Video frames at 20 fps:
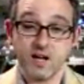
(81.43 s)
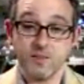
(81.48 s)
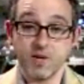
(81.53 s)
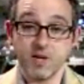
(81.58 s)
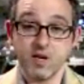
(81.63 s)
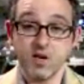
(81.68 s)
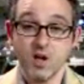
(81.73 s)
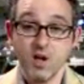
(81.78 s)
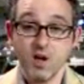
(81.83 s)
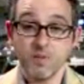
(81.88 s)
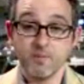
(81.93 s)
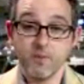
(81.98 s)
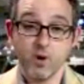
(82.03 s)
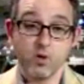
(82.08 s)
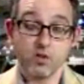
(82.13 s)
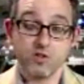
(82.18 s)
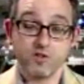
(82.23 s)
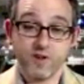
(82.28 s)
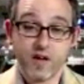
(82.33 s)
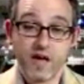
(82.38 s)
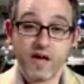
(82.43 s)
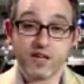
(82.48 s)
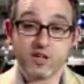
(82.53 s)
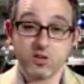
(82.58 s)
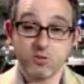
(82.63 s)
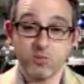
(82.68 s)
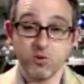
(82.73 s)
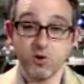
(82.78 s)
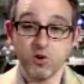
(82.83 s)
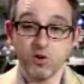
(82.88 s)
I mean, most
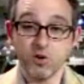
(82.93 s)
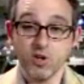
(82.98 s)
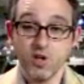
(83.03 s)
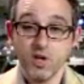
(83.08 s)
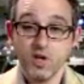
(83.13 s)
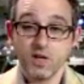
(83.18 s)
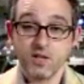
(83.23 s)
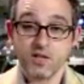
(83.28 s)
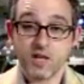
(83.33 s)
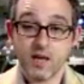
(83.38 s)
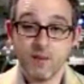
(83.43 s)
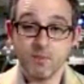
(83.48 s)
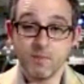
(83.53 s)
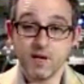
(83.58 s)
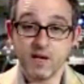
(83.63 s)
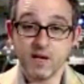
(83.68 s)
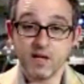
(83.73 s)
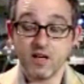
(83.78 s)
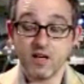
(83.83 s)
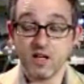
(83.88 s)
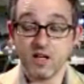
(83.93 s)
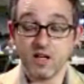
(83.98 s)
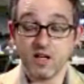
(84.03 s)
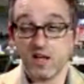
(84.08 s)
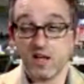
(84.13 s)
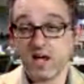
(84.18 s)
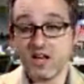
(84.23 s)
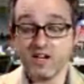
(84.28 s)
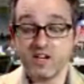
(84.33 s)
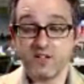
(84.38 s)
valuable can mean a
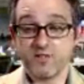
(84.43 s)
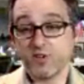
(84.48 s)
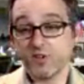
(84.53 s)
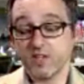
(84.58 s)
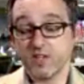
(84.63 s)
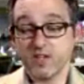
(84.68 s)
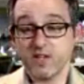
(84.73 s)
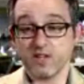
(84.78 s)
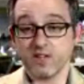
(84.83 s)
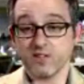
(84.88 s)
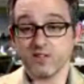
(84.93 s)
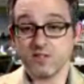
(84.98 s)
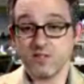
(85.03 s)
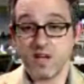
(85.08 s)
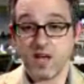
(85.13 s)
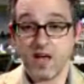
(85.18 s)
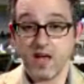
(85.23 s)
lot of different things,